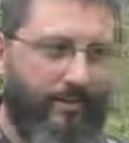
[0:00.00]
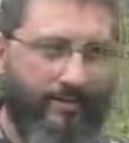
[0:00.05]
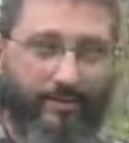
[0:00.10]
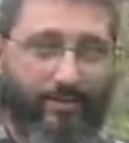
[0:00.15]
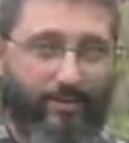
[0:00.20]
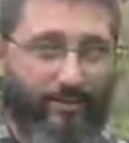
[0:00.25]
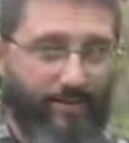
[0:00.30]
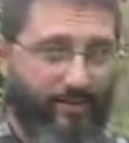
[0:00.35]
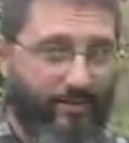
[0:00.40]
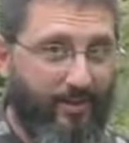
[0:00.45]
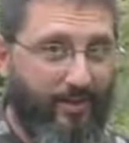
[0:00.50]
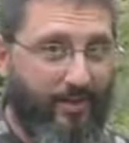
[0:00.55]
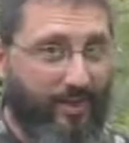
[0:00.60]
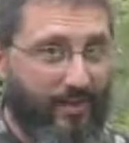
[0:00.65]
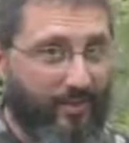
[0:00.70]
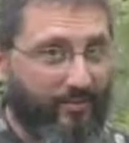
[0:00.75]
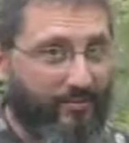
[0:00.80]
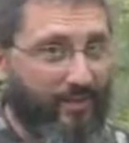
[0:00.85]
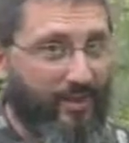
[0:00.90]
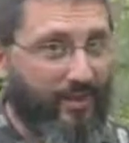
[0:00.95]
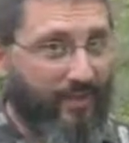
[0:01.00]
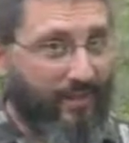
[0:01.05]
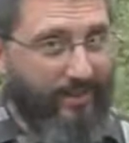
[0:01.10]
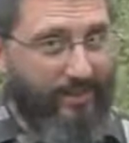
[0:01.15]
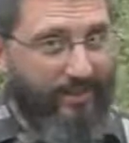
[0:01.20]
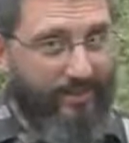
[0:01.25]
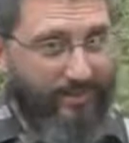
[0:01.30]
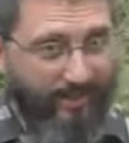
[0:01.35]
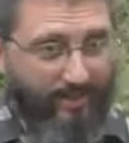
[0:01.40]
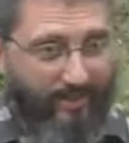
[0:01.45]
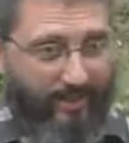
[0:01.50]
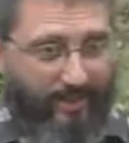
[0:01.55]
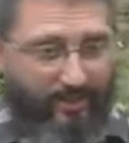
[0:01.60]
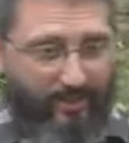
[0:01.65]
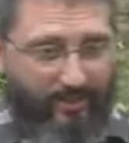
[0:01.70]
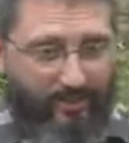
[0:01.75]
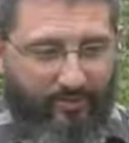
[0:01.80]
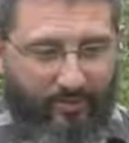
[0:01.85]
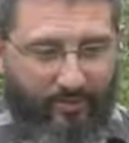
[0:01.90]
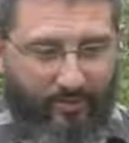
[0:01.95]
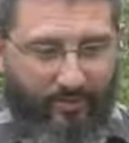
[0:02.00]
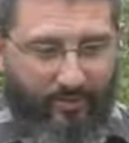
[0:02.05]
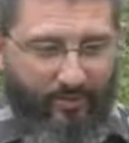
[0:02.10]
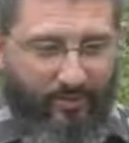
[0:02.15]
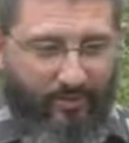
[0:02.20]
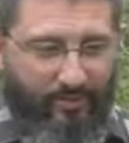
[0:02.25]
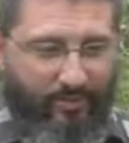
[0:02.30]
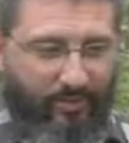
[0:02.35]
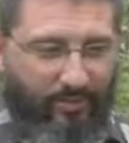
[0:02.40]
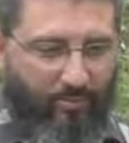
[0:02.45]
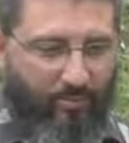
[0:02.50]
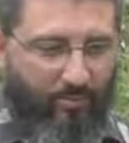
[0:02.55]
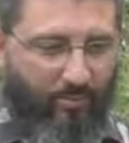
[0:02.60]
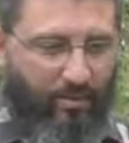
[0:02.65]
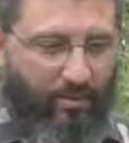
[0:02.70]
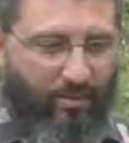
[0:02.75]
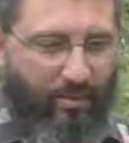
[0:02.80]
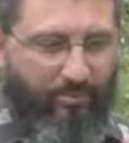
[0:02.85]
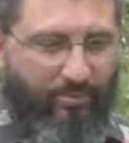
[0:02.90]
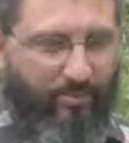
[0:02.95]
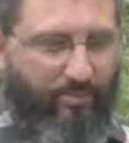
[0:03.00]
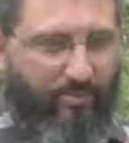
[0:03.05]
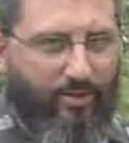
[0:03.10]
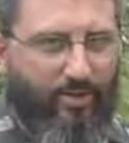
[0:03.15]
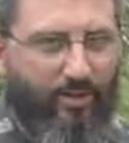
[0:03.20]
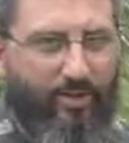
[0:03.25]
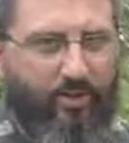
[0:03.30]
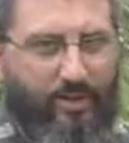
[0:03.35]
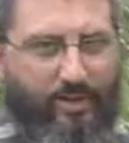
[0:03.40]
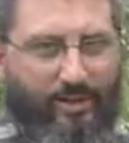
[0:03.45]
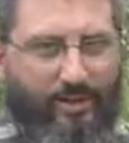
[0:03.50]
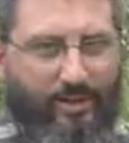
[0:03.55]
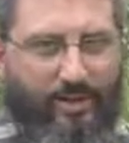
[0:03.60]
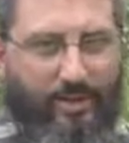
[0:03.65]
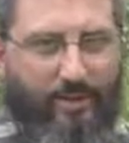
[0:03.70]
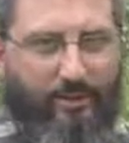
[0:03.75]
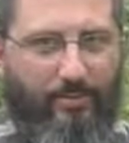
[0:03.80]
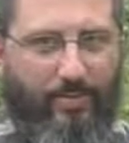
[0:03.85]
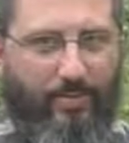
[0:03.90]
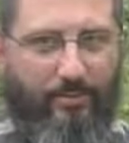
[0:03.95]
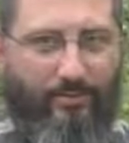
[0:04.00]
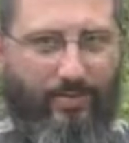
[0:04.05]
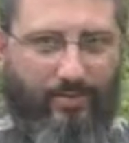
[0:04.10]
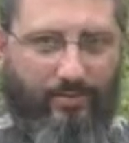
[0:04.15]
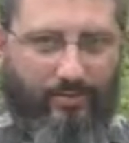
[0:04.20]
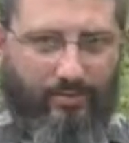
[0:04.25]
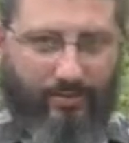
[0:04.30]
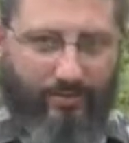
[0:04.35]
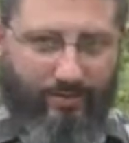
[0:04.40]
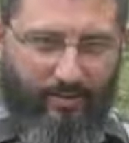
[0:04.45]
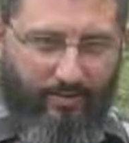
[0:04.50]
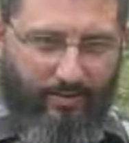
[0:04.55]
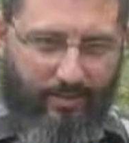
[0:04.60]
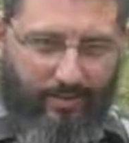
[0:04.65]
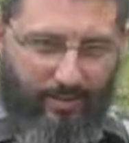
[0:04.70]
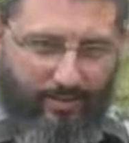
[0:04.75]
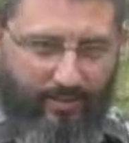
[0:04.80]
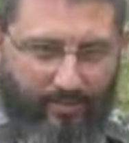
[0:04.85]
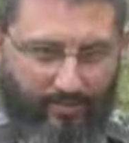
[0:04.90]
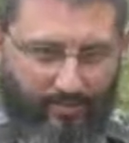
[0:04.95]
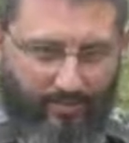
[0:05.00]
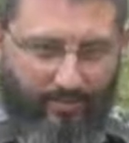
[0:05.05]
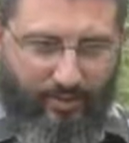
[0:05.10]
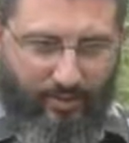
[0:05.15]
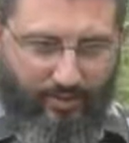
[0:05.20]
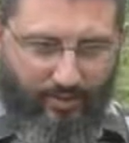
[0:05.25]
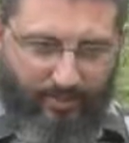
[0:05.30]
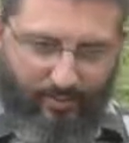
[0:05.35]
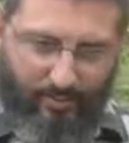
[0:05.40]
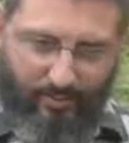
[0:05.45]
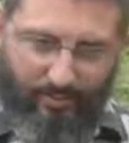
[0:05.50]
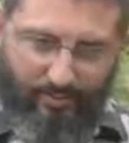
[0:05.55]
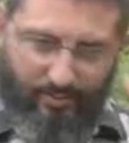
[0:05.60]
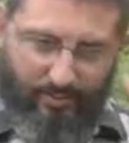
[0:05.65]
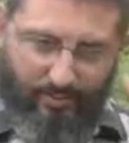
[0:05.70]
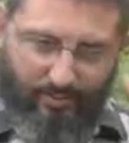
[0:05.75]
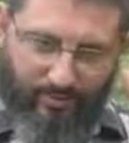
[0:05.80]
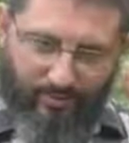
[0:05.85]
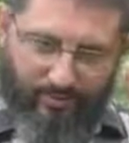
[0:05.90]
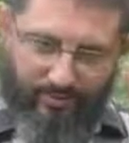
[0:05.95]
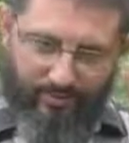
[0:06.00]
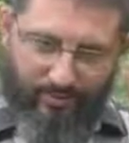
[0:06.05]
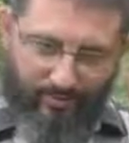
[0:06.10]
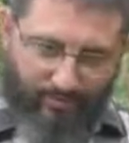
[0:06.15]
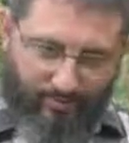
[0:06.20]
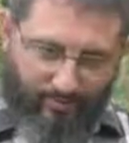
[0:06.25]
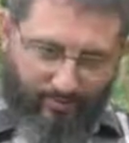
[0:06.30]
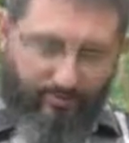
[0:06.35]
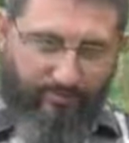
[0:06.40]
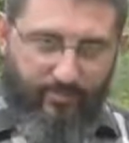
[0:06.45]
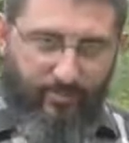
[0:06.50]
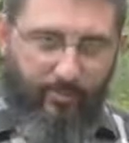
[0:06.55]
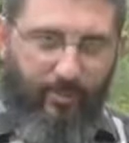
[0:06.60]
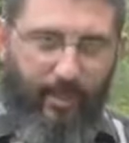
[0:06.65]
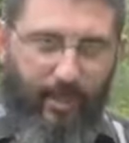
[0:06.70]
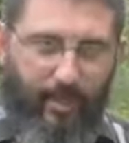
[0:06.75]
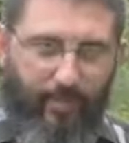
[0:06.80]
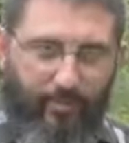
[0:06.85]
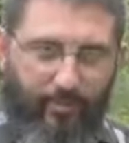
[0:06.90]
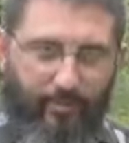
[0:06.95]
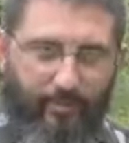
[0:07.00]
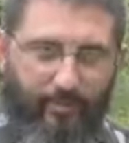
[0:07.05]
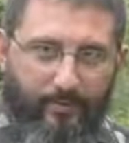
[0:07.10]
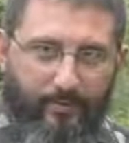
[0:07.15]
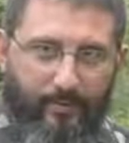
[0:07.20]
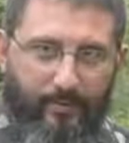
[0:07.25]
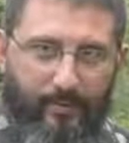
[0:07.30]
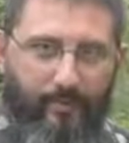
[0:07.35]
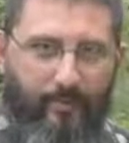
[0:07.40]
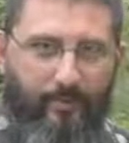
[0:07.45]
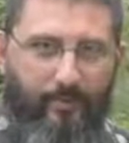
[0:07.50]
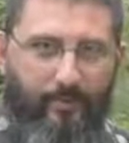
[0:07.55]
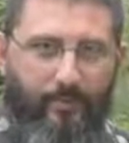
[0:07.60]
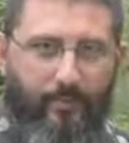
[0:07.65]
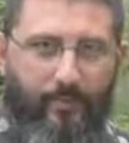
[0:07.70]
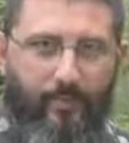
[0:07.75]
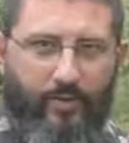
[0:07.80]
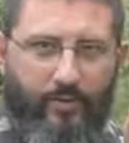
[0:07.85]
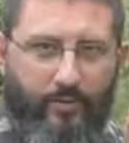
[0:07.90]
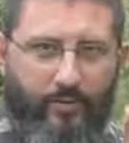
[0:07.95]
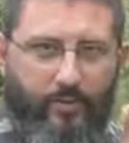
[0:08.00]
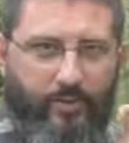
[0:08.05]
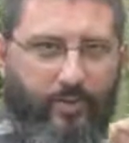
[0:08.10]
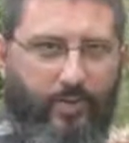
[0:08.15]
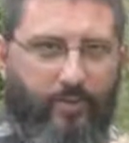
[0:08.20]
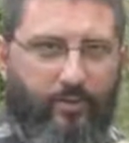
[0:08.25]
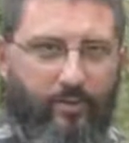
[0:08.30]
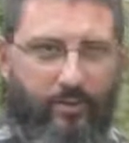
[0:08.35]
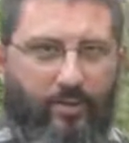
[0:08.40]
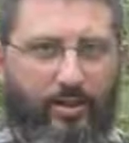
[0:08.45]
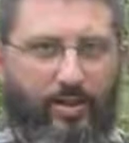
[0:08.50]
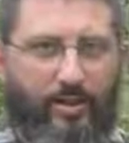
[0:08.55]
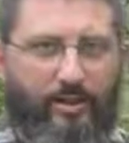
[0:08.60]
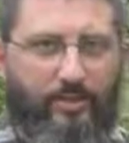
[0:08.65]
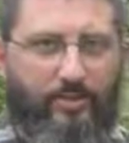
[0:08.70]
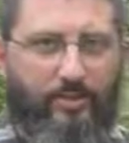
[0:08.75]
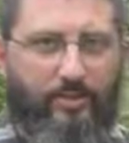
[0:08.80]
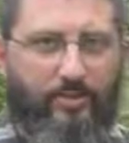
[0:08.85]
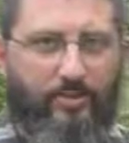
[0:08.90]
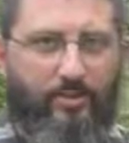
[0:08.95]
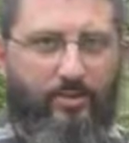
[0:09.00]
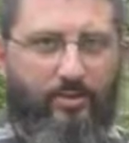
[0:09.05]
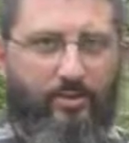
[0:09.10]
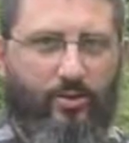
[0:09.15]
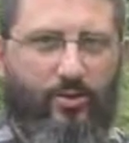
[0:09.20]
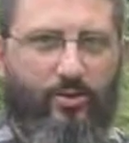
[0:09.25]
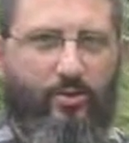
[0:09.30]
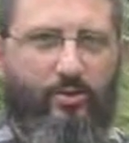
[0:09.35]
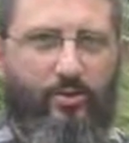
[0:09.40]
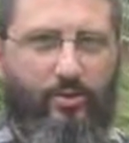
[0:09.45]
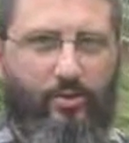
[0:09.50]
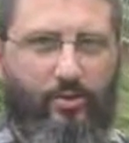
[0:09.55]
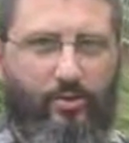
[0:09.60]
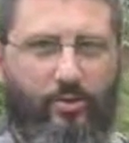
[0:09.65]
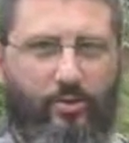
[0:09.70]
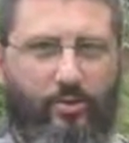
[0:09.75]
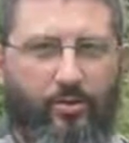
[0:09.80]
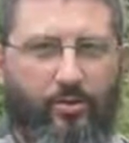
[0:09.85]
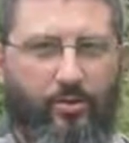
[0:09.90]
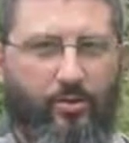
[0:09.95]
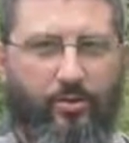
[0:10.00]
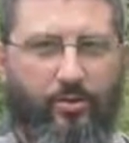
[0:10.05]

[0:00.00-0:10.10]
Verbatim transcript: No, I'm trying to get into the thing of, you know, bringing every thought into captivity to the obedience of Christ, you know, and just stop. Sing a praise song to the Lord.